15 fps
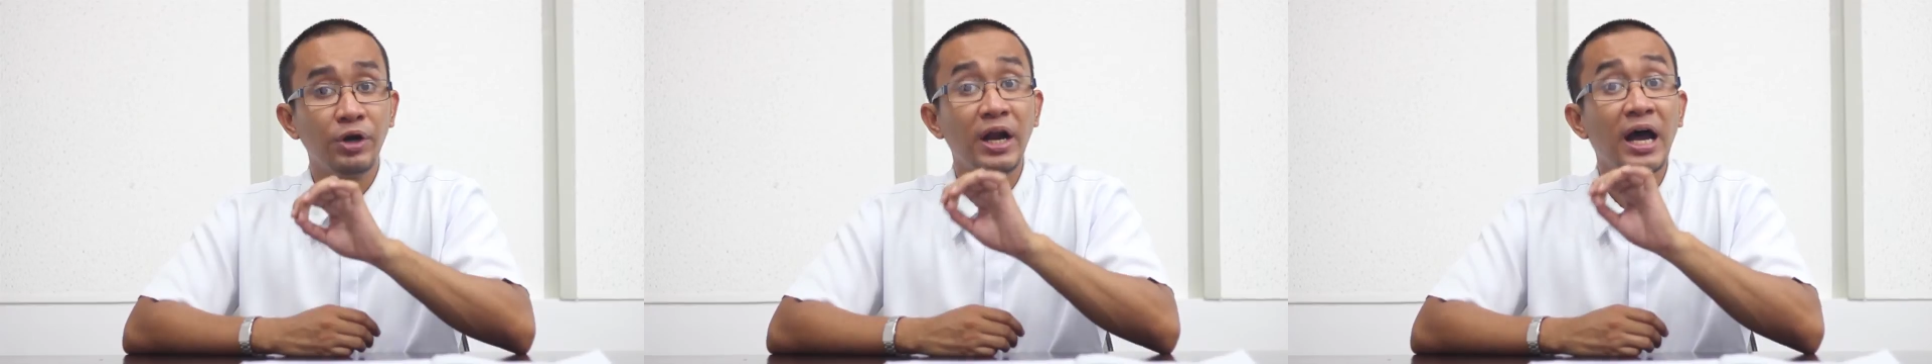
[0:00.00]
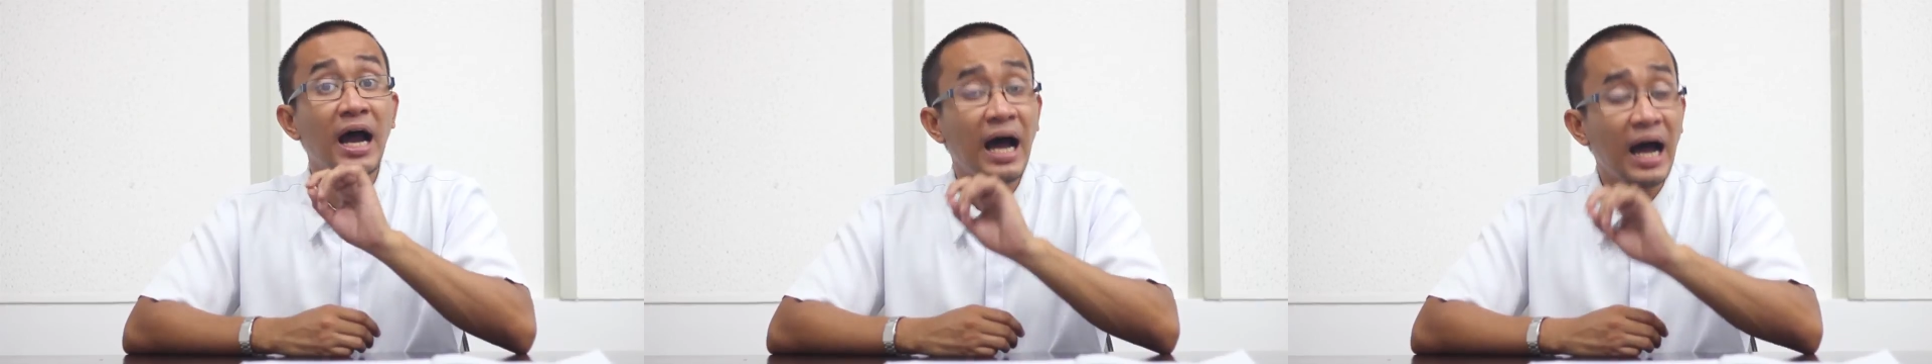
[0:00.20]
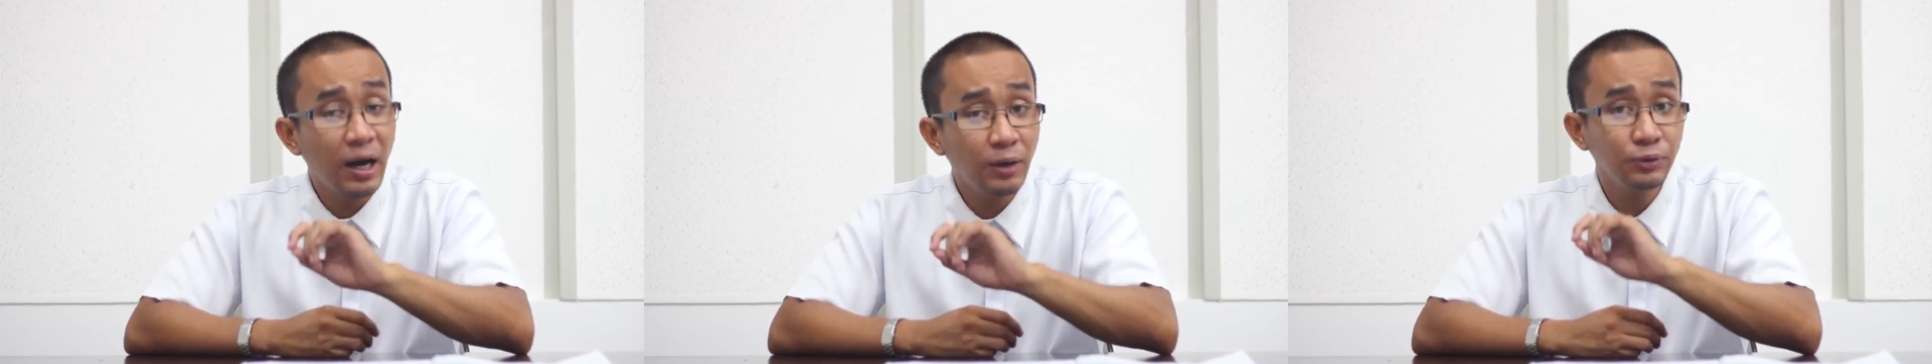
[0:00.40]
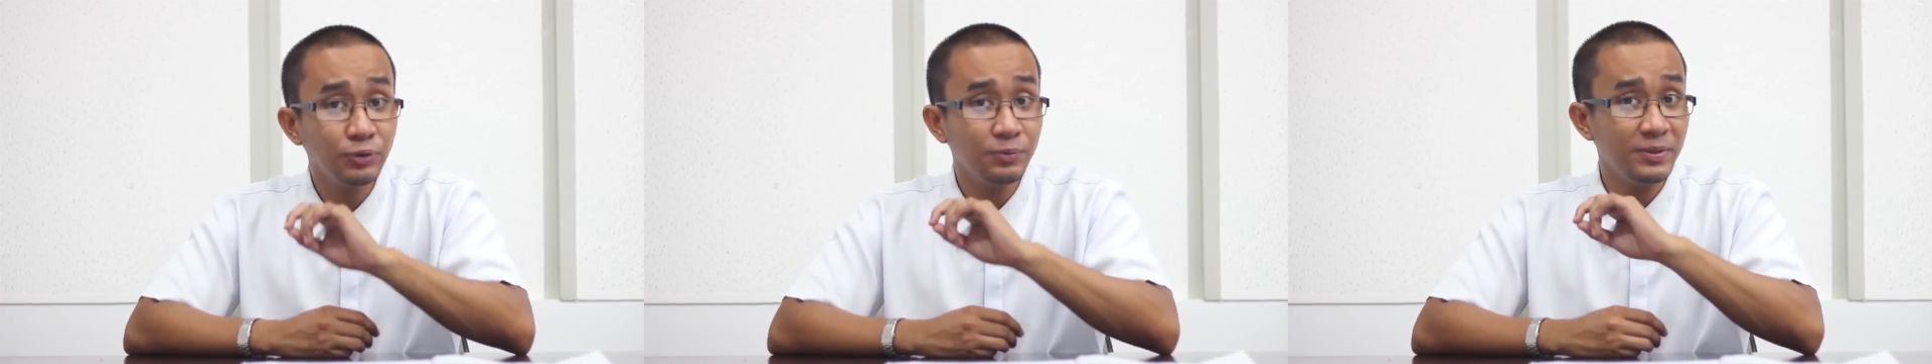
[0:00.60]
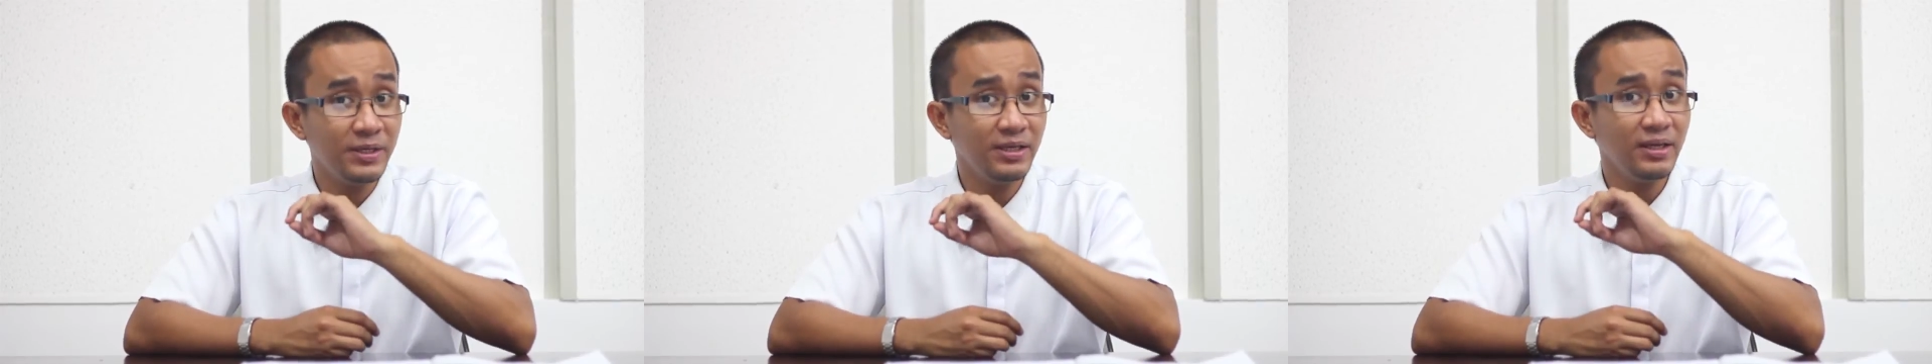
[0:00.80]
how
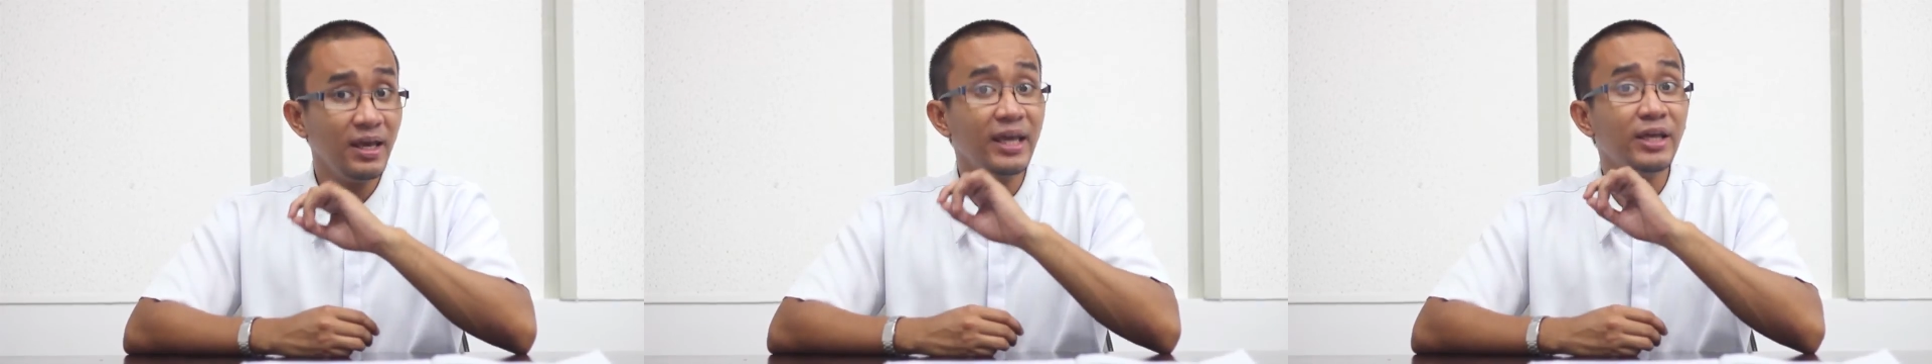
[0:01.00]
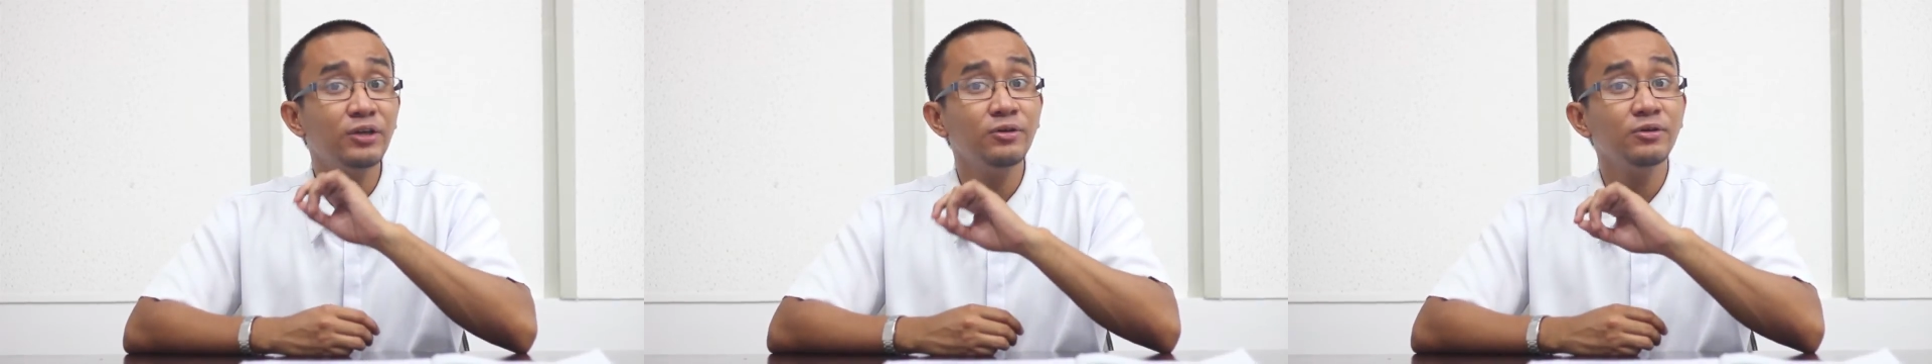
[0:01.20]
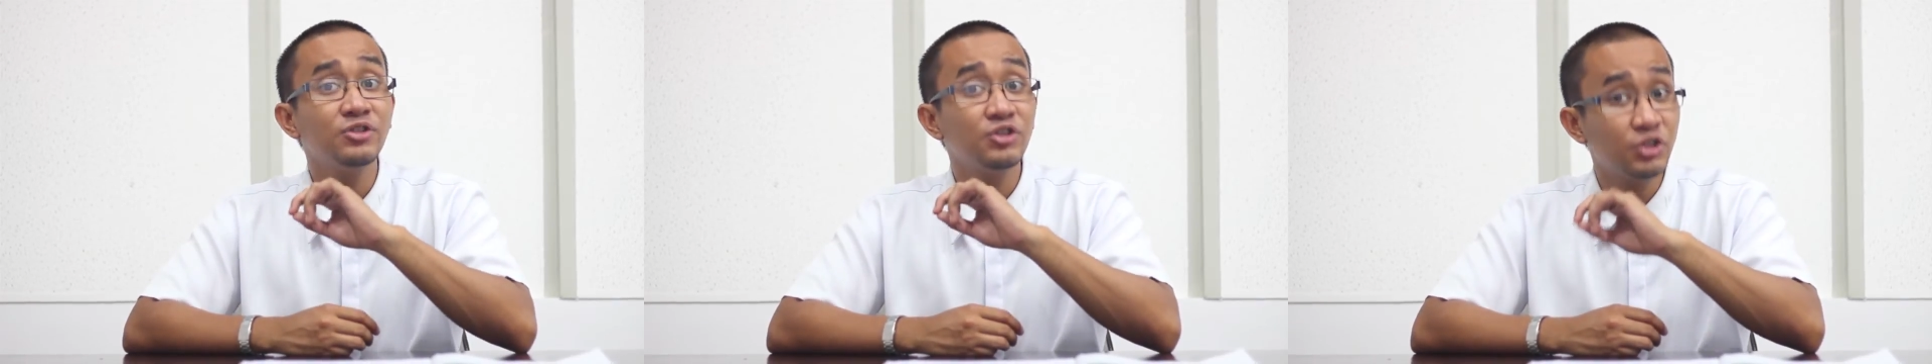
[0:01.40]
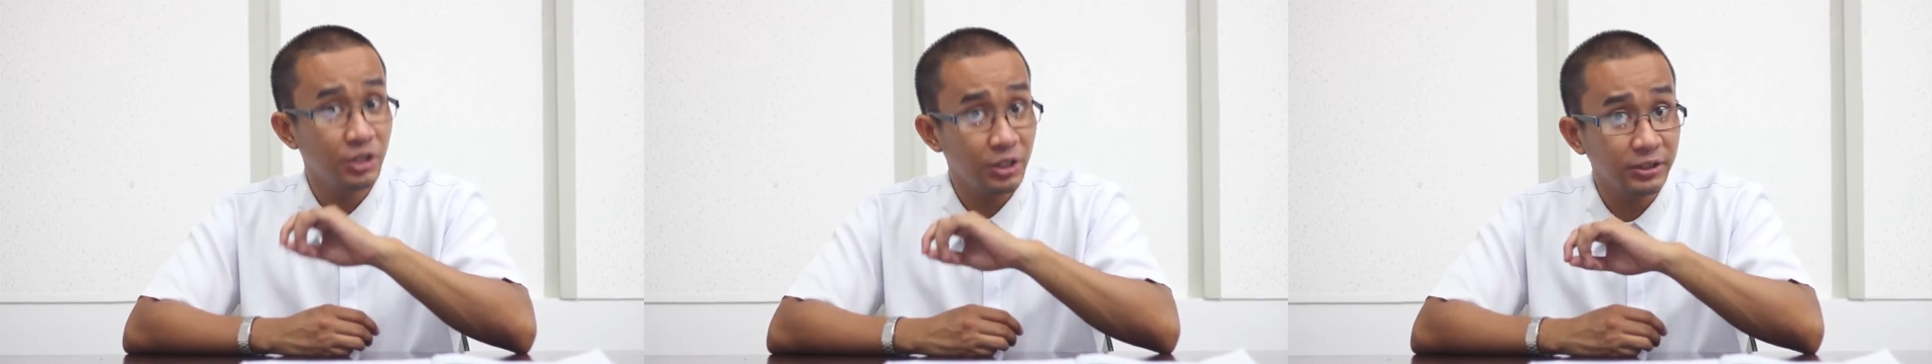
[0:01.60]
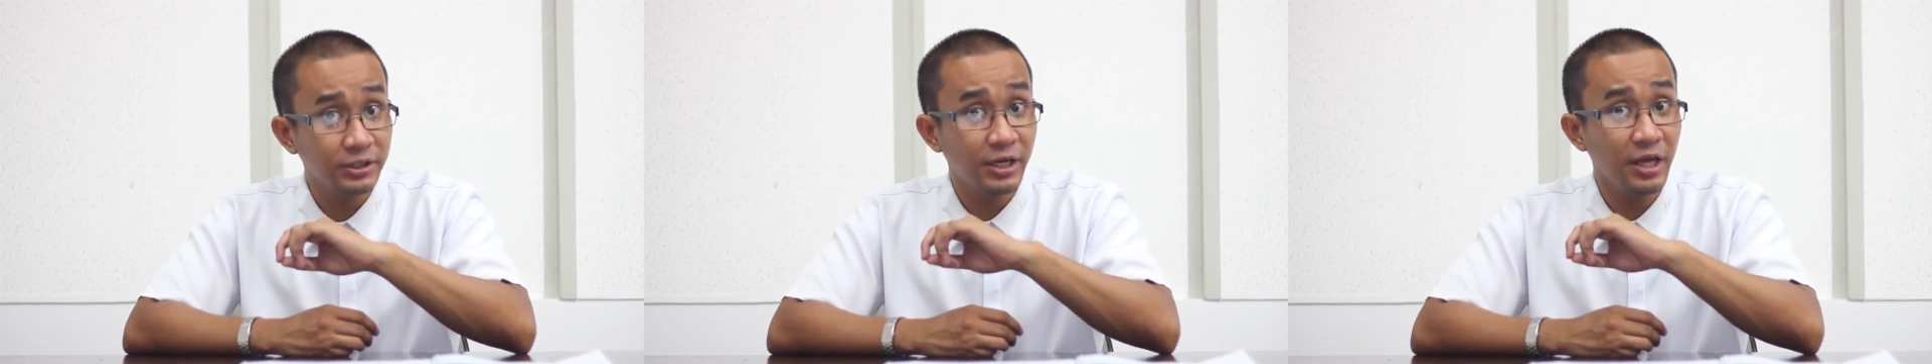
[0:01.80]
to be a good
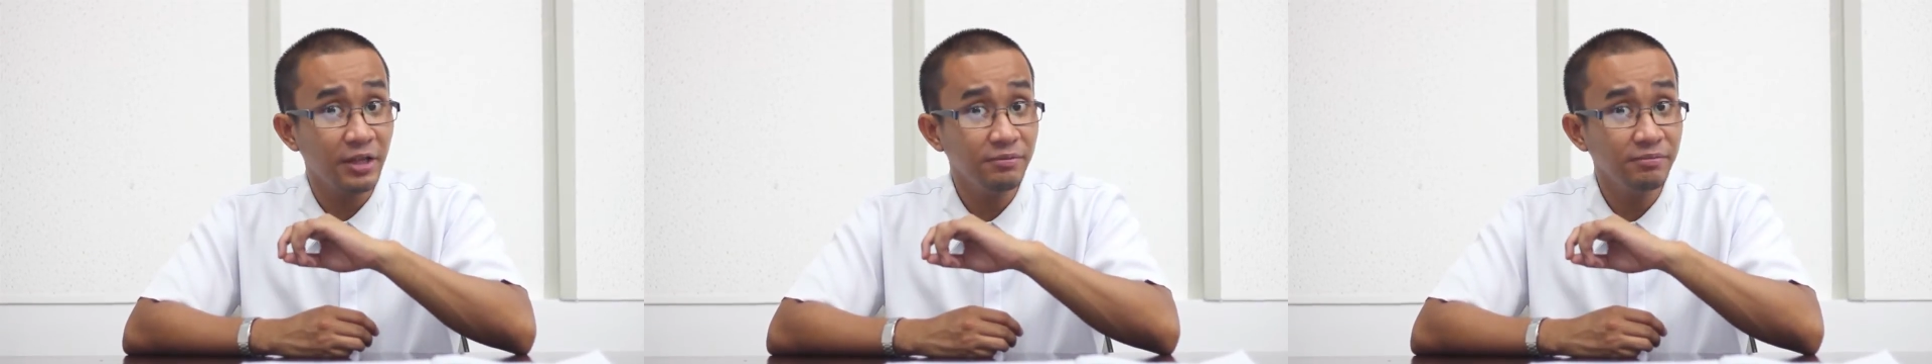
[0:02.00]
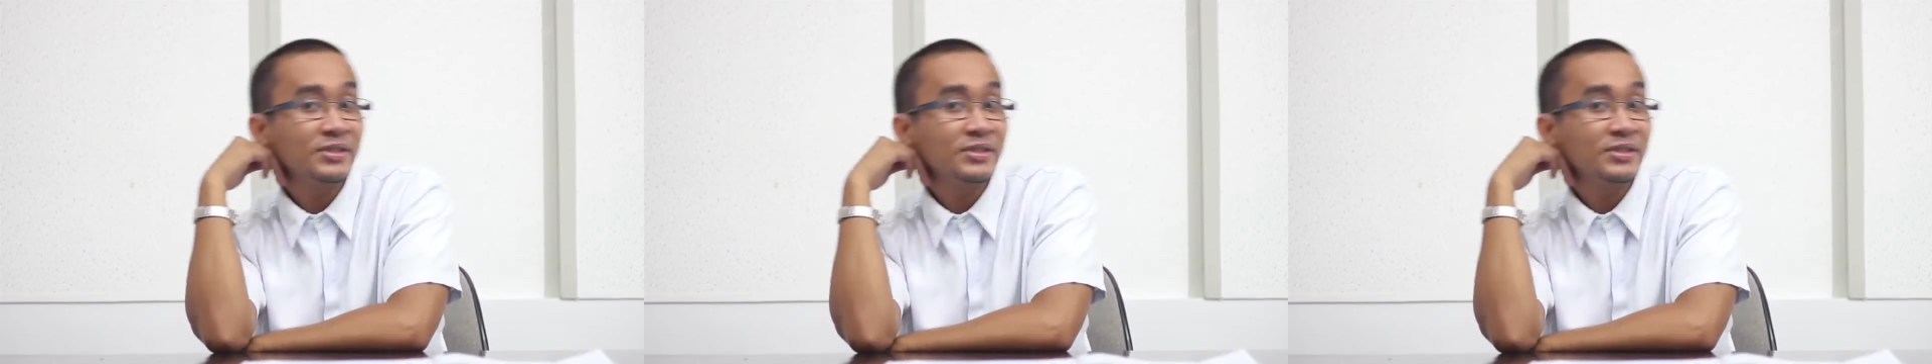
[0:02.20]
children,